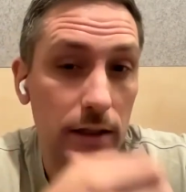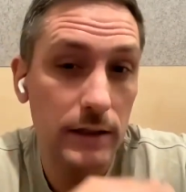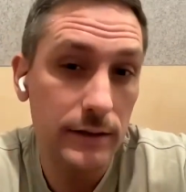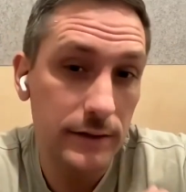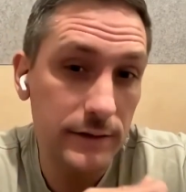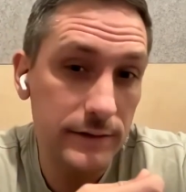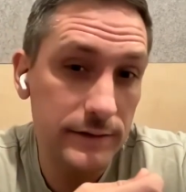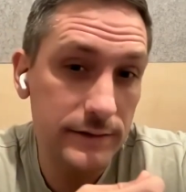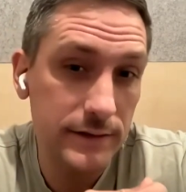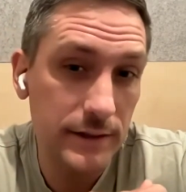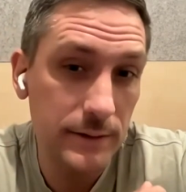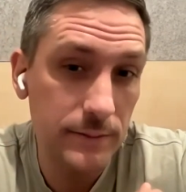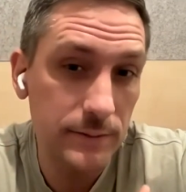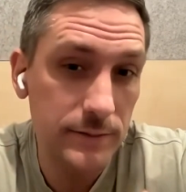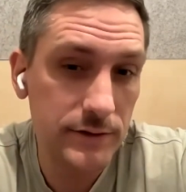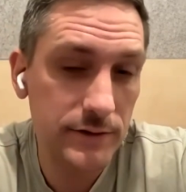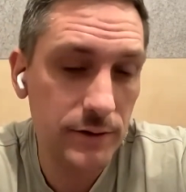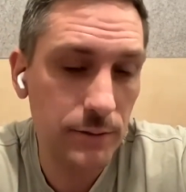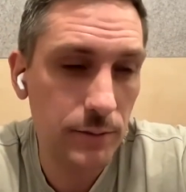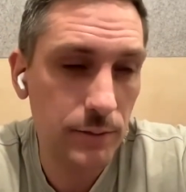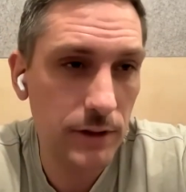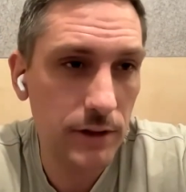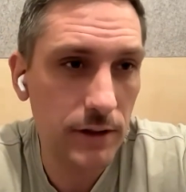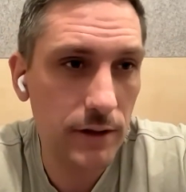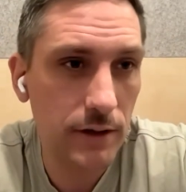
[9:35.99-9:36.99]
This seems to
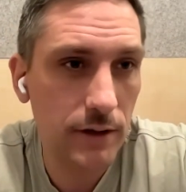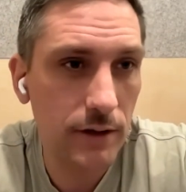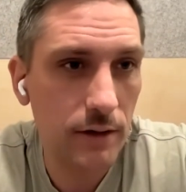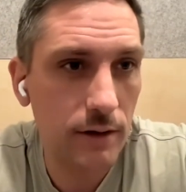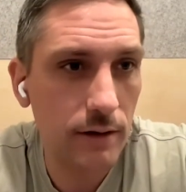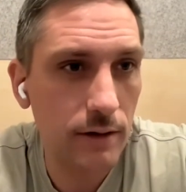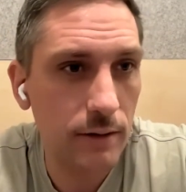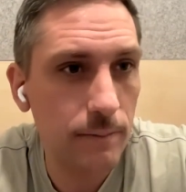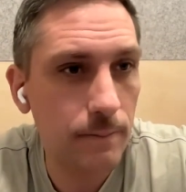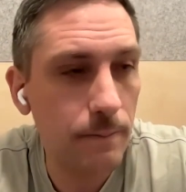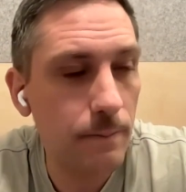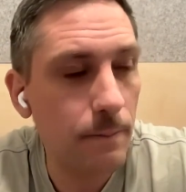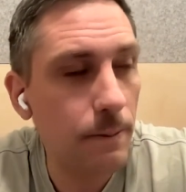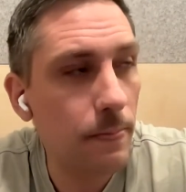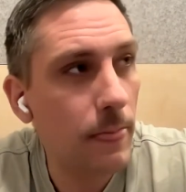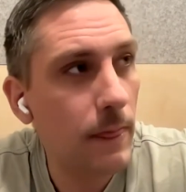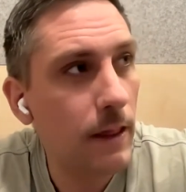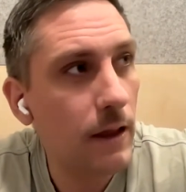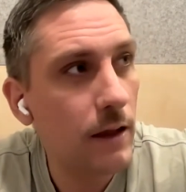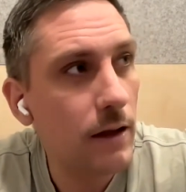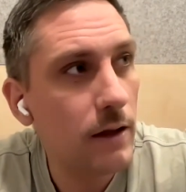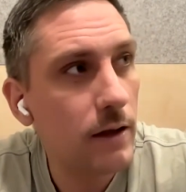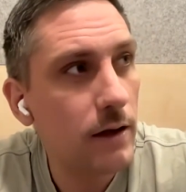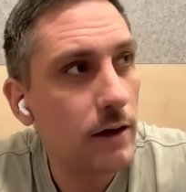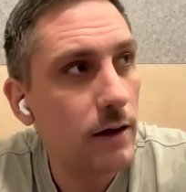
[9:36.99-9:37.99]
be an
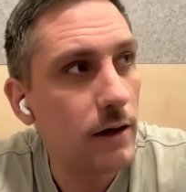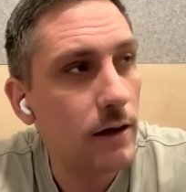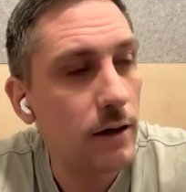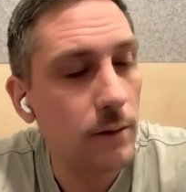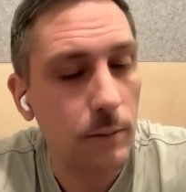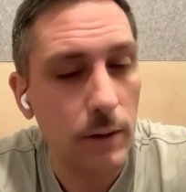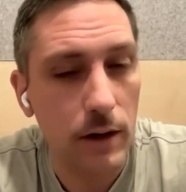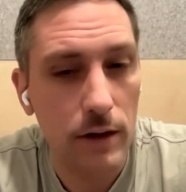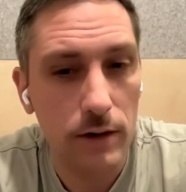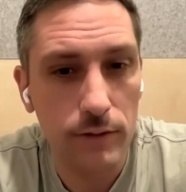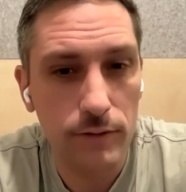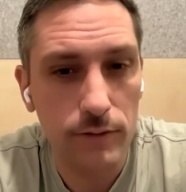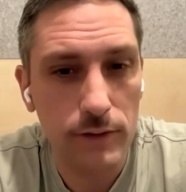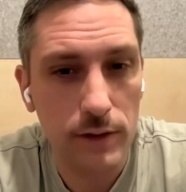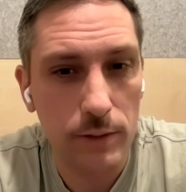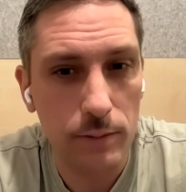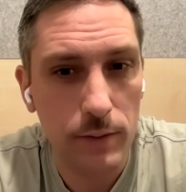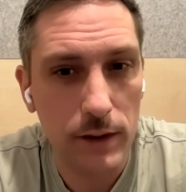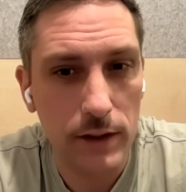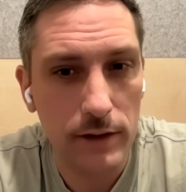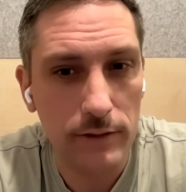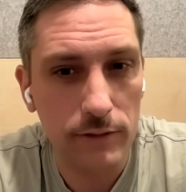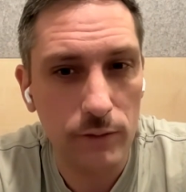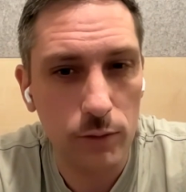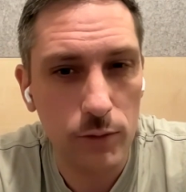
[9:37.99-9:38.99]
amount of
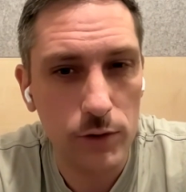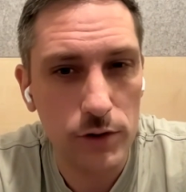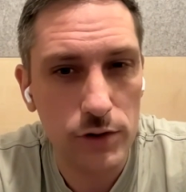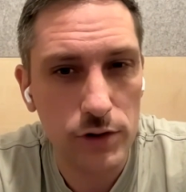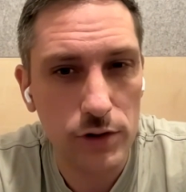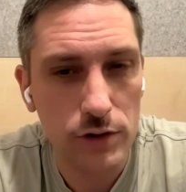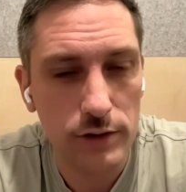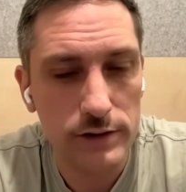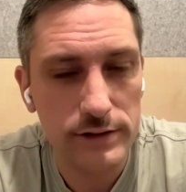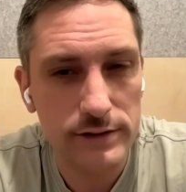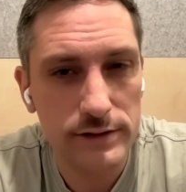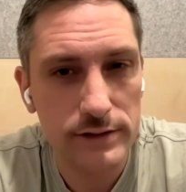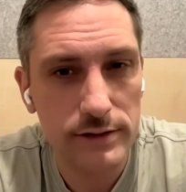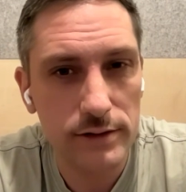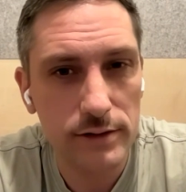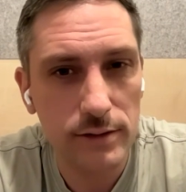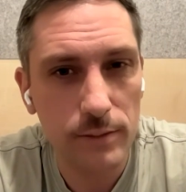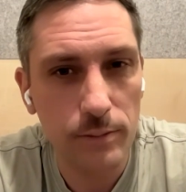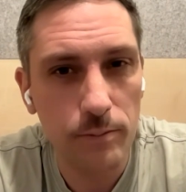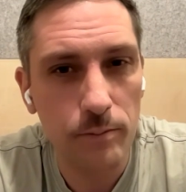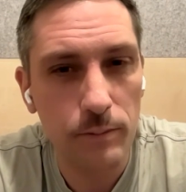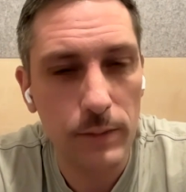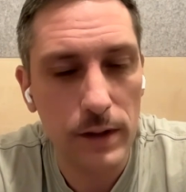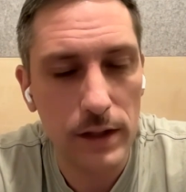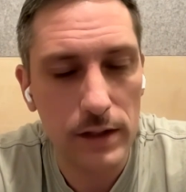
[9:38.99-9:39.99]
campaigns which are still
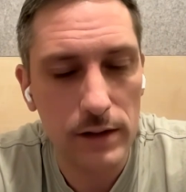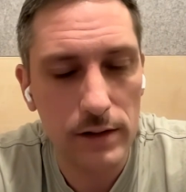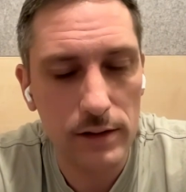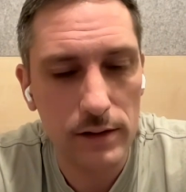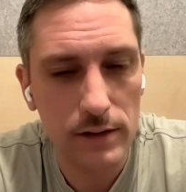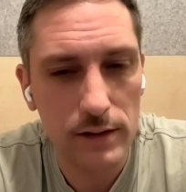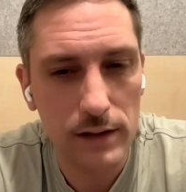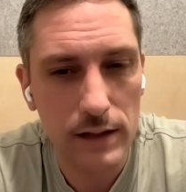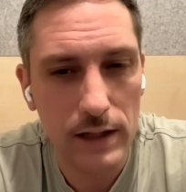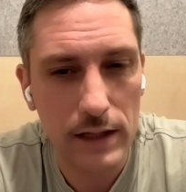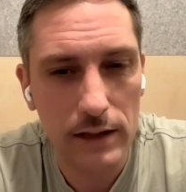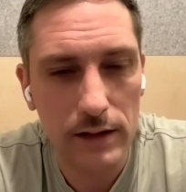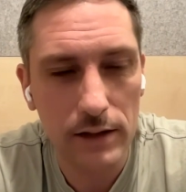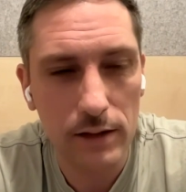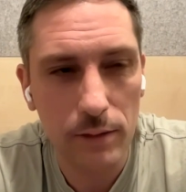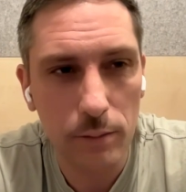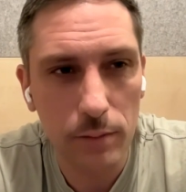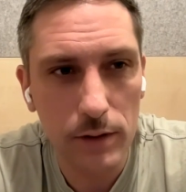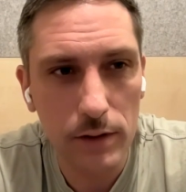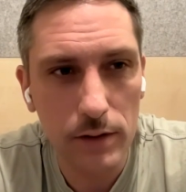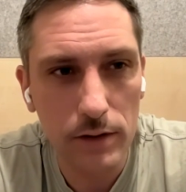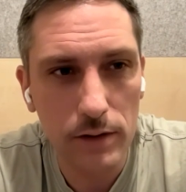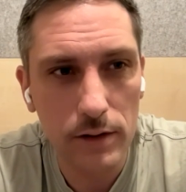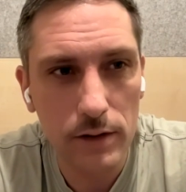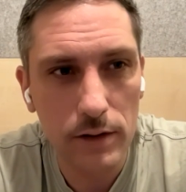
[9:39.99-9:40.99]
manually
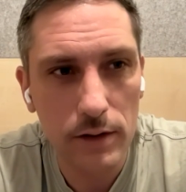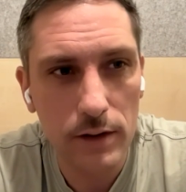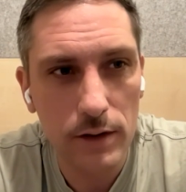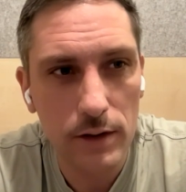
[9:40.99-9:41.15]
handleable,